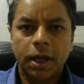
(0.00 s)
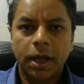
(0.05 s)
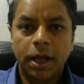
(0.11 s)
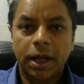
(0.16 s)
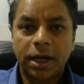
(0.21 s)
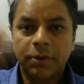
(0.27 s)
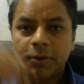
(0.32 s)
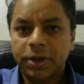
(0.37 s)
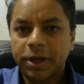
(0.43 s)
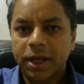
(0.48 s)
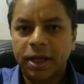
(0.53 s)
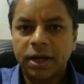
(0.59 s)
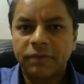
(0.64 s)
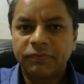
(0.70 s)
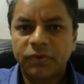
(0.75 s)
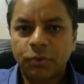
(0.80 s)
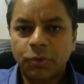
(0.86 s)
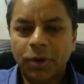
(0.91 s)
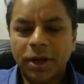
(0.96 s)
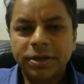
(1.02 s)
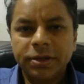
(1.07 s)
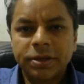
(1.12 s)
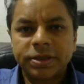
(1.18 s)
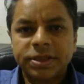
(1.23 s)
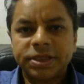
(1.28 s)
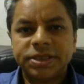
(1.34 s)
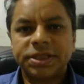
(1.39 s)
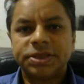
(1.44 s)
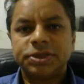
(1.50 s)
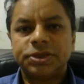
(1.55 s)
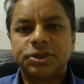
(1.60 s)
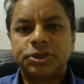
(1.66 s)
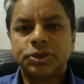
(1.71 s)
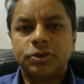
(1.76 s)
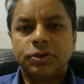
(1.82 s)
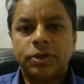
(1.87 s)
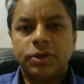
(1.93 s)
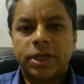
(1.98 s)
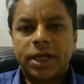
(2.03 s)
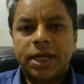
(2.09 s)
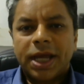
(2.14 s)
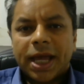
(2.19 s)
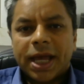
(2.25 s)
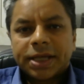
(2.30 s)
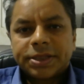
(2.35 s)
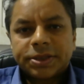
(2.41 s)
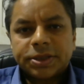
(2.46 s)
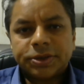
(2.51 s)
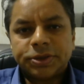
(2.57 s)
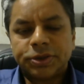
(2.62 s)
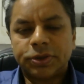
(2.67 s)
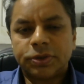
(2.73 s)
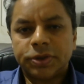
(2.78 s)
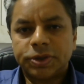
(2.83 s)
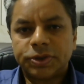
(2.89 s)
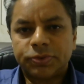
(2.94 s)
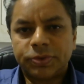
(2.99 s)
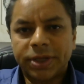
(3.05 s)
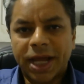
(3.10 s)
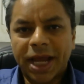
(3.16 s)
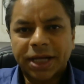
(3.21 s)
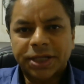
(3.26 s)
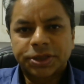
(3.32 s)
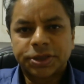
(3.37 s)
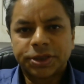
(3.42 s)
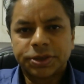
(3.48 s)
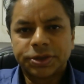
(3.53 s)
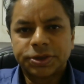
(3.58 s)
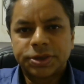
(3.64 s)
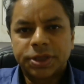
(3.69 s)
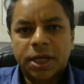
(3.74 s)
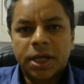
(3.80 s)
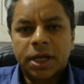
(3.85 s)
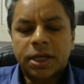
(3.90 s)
Hello again, everyone. This is Dulu here at Dulu's Reactions.